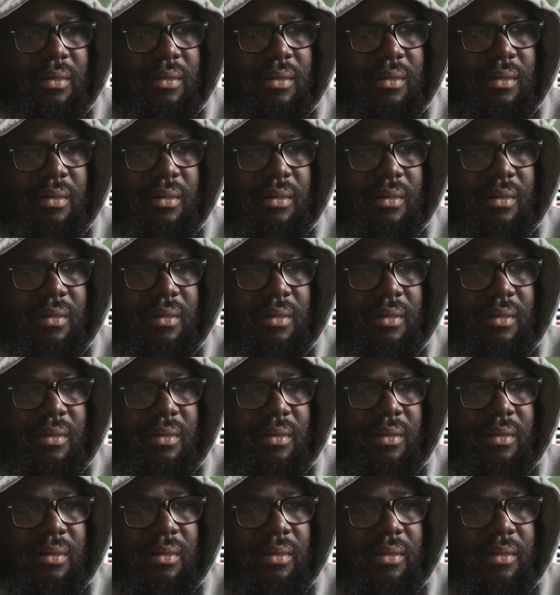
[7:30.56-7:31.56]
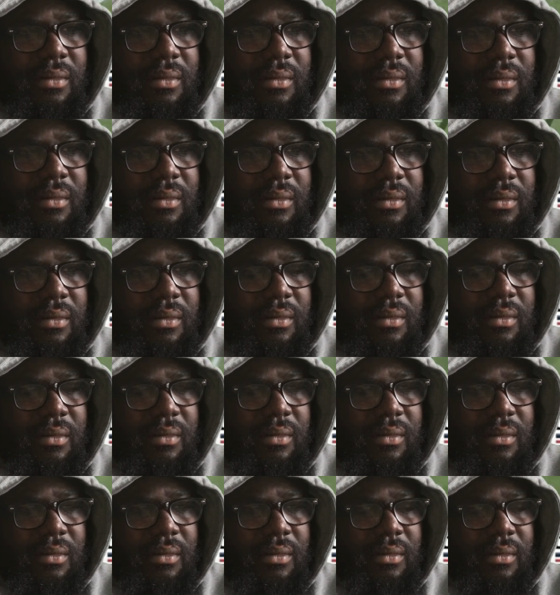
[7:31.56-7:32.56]

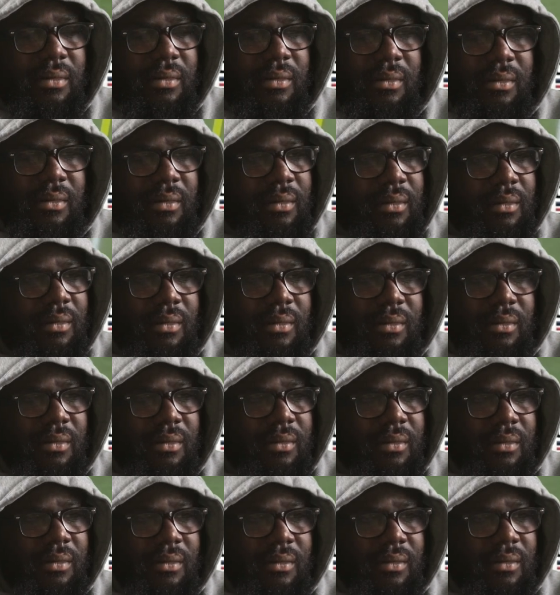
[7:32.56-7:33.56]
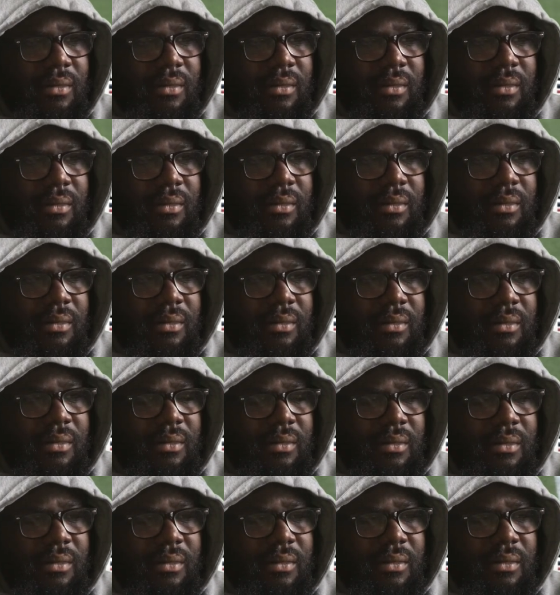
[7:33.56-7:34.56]

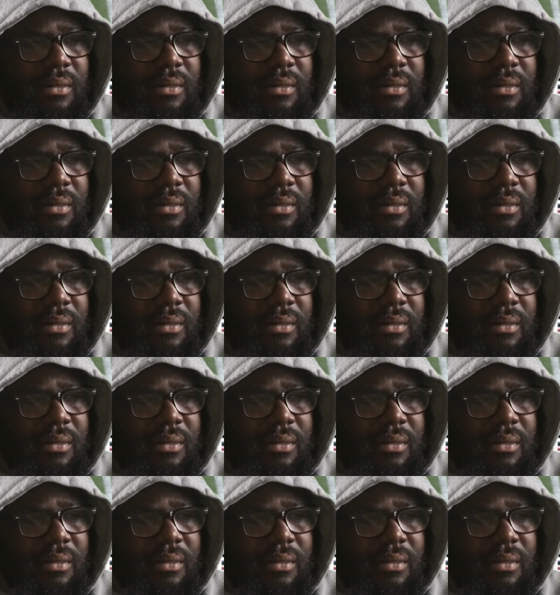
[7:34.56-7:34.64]
Nothing is said.